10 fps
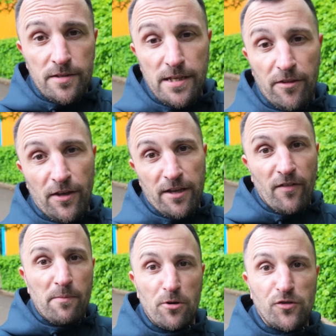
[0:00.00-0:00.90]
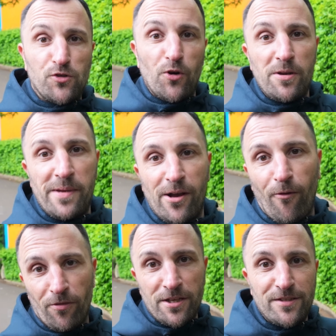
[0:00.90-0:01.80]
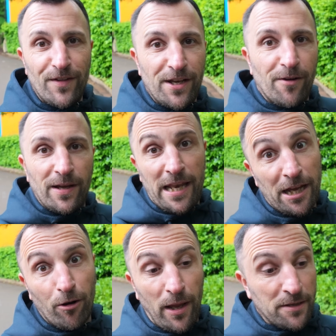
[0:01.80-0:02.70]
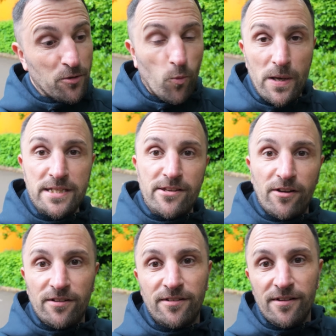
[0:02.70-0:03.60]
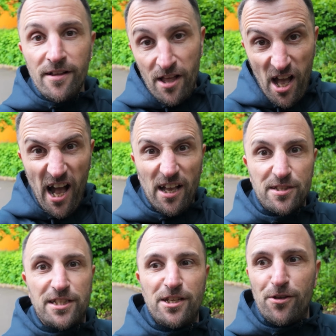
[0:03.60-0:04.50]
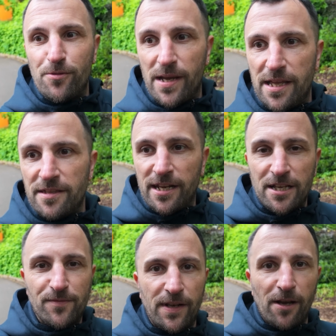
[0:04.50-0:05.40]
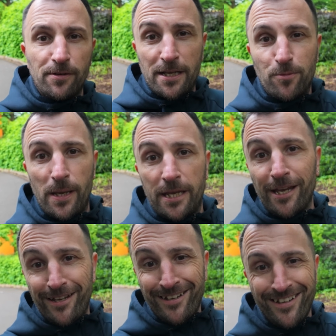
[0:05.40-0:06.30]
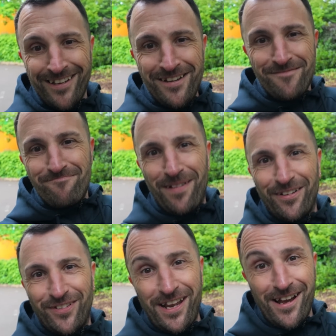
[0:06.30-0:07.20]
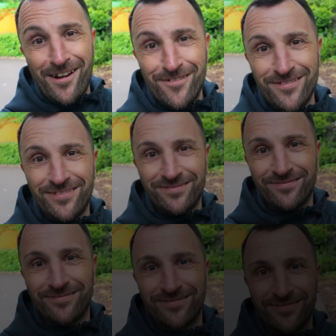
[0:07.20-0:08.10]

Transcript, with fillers: So yeah, thank you very much for joining me on this video at Legoland Windsor. I'll see you in the next video next week. Bye for now.